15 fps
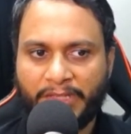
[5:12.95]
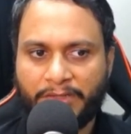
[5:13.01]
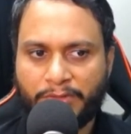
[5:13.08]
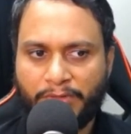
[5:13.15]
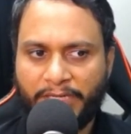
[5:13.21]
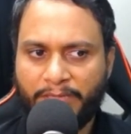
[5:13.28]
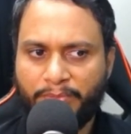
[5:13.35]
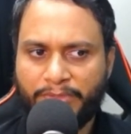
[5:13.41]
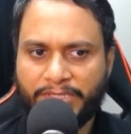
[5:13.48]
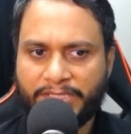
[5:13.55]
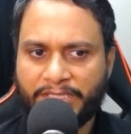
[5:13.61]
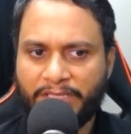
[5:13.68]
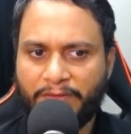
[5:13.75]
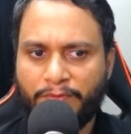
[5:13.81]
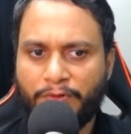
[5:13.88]
so let me
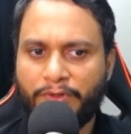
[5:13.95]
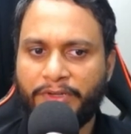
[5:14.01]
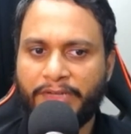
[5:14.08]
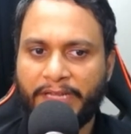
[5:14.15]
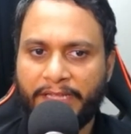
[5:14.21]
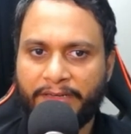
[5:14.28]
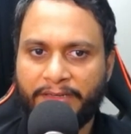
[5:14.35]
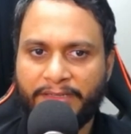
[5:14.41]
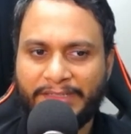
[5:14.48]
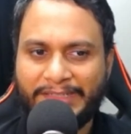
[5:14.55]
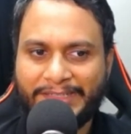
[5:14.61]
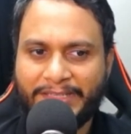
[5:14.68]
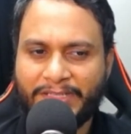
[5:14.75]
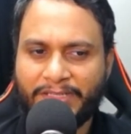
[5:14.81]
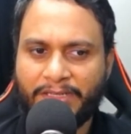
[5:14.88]
just give you a dry run.
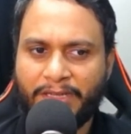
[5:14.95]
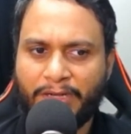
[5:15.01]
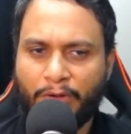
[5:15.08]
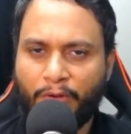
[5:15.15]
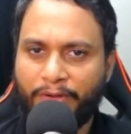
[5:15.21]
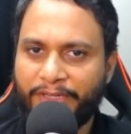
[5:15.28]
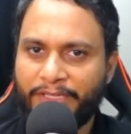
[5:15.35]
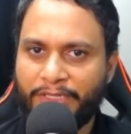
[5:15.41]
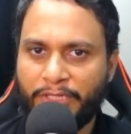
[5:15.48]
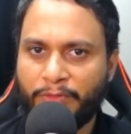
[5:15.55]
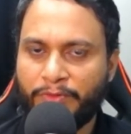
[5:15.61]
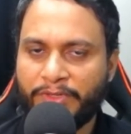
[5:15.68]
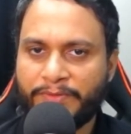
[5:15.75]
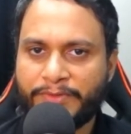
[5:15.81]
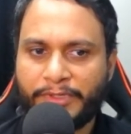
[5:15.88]
This is a
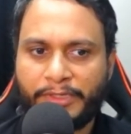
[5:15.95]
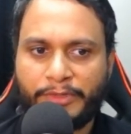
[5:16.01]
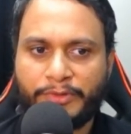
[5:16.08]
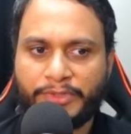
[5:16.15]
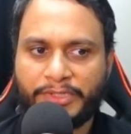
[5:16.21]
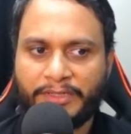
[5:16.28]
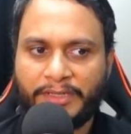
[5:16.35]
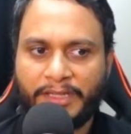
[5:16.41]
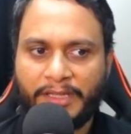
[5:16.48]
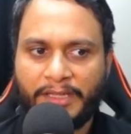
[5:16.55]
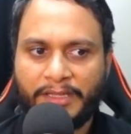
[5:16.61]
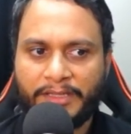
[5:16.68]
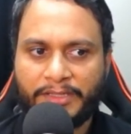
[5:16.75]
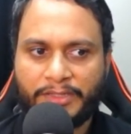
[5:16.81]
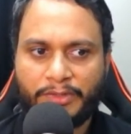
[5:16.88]
non-intuitive solution.
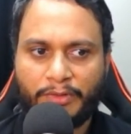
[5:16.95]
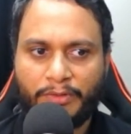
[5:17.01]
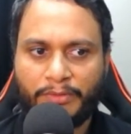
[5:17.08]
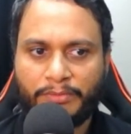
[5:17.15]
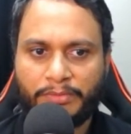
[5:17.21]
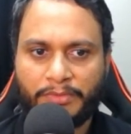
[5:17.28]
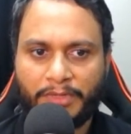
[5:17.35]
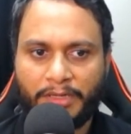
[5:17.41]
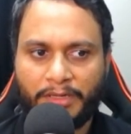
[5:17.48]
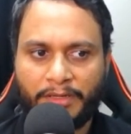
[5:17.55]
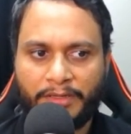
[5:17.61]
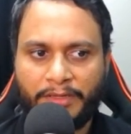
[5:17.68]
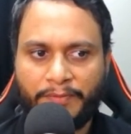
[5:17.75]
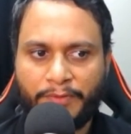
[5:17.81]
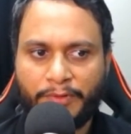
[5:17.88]
So uh,
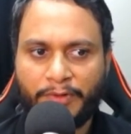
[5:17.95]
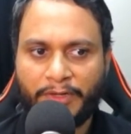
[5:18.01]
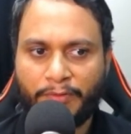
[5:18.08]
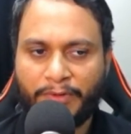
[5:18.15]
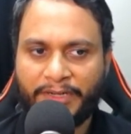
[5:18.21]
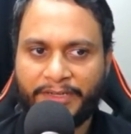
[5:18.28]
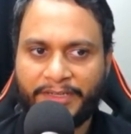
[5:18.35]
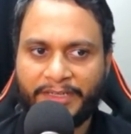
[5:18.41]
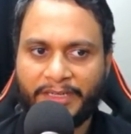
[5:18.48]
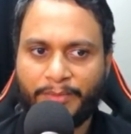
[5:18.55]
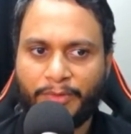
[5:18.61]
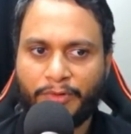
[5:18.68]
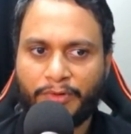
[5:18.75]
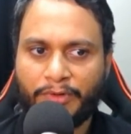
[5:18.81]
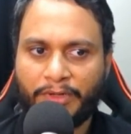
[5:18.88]
if you are wondering
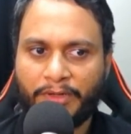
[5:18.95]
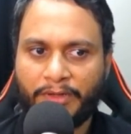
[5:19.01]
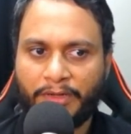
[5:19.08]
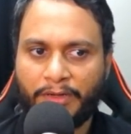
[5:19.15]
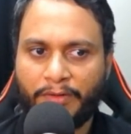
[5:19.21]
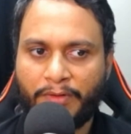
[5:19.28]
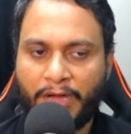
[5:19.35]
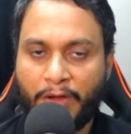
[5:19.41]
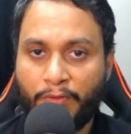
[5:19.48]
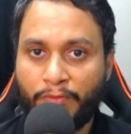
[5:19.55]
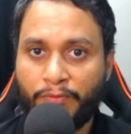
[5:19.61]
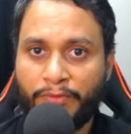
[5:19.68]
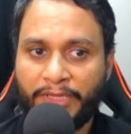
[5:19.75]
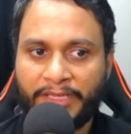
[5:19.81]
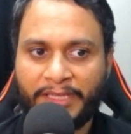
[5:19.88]
about uh, how
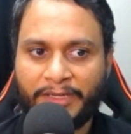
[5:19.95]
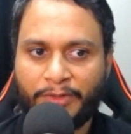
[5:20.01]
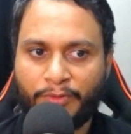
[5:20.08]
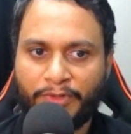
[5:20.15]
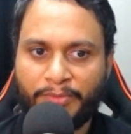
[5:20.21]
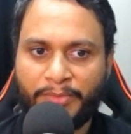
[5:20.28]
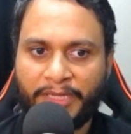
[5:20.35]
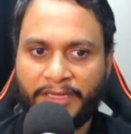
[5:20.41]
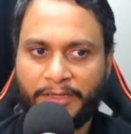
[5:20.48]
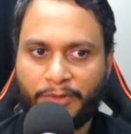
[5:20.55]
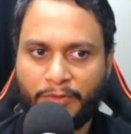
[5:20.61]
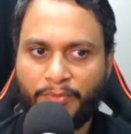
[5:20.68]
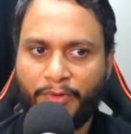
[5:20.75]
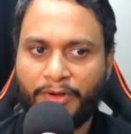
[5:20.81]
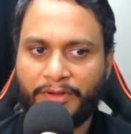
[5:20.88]
we can do it by
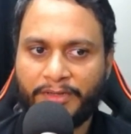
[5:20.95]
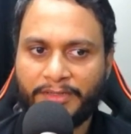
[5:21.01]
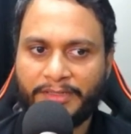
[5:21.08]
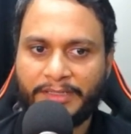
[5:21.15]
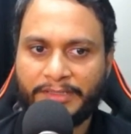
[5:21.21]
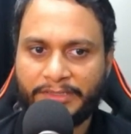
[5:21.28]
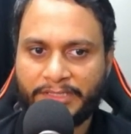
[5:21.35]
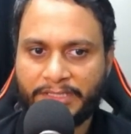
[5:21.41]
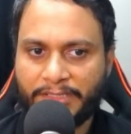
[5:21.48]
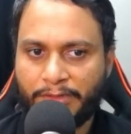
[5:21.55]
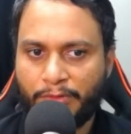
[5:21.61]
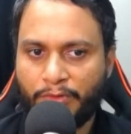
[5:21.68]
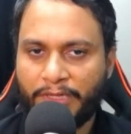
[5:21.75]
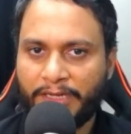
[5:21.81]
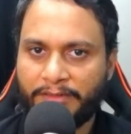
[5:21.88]
two-pointer, then just
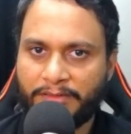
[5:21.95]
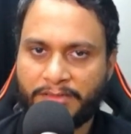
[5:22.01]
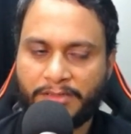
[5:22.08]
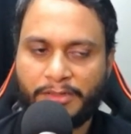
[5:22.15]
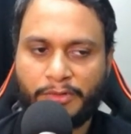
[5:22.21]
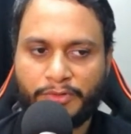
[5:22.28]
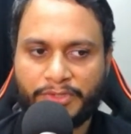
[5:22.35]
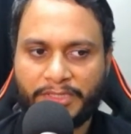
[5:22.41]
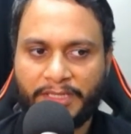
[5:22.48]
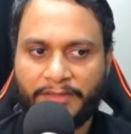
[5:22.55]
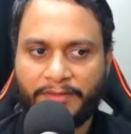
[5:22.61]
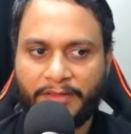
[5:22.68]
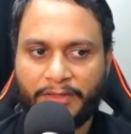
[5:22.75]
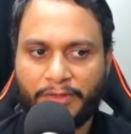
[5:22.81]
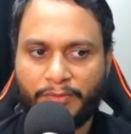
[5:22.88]
look at the solution. I
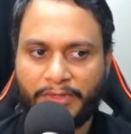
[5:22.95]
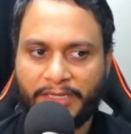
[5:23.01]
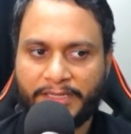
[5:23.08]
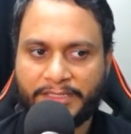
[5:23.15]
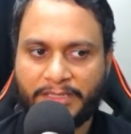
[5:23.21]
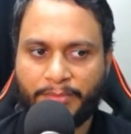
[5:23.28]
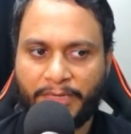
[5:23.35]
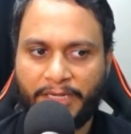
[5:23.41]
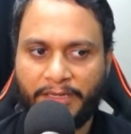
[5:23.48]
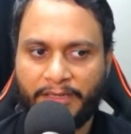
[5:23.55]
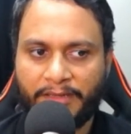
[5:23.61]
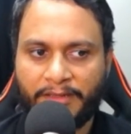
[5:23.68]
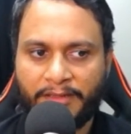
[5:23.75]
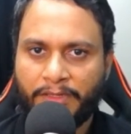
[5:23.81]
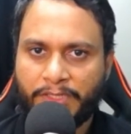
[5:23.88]
think you will get some
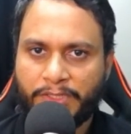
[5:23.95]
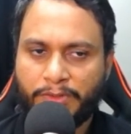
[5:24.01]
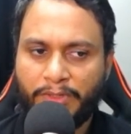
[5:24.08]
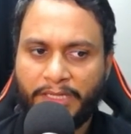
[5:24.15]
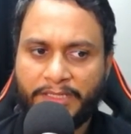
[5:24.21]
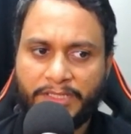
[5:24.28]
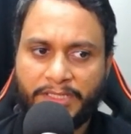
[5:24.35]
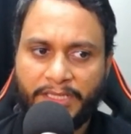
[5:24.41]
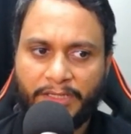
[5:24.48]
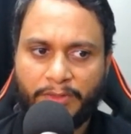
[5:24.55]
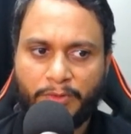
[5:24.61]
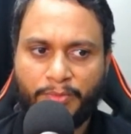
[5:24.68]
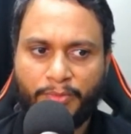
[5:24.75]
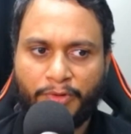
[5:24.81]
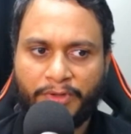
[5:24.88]
idea. So let's take
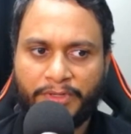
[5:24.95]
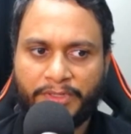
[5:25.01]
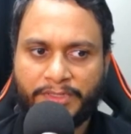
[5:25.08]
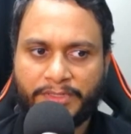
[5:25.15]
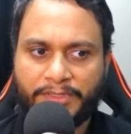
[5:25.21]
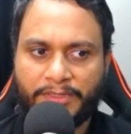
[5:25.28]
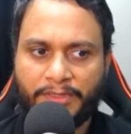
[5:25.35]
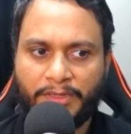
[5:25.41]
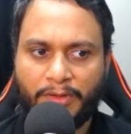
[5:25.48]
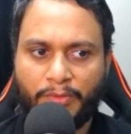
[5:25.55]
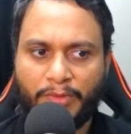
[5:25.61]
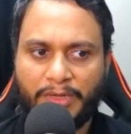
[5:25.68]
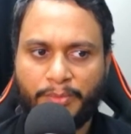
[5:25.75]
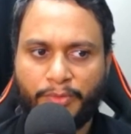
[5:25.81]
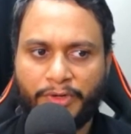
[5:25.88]
two pointers.
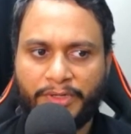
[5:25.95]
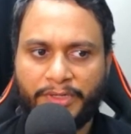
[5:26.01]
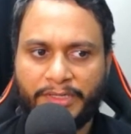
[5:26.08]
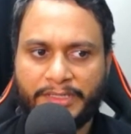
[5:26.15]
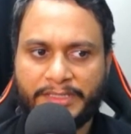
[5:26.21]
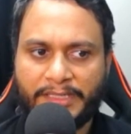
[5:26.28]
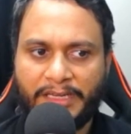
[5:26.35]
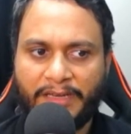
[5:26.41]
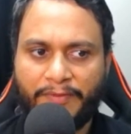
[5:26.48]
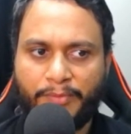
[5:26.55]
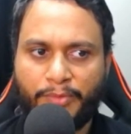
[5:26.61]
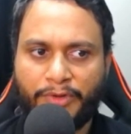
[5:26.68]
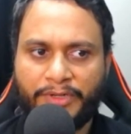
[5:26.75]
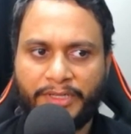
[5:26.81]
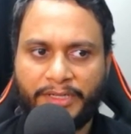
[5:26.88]
One pointer is the left
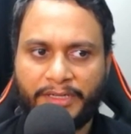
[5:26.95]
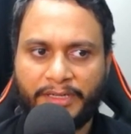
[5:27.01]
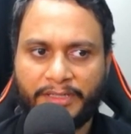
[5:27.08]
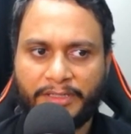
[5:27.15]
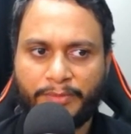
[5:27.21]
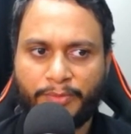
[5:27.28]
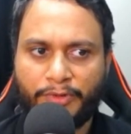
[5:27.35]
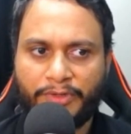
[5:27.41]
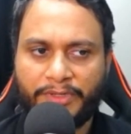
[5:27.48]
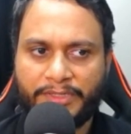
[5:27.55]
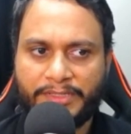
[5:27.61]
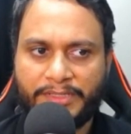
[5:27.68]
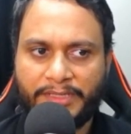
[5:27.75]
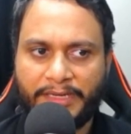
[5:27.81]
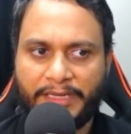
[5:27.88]
pointer and another pointer
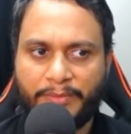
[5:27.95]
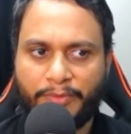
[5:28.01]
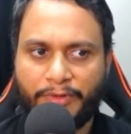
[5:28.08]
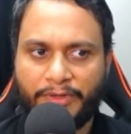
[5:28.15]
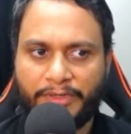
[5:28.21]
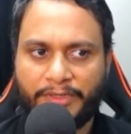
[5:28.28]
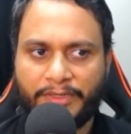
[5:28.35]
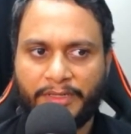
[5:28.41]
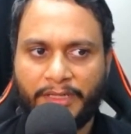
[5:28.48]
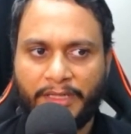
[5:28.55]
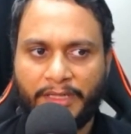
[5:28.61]
is the right pointer.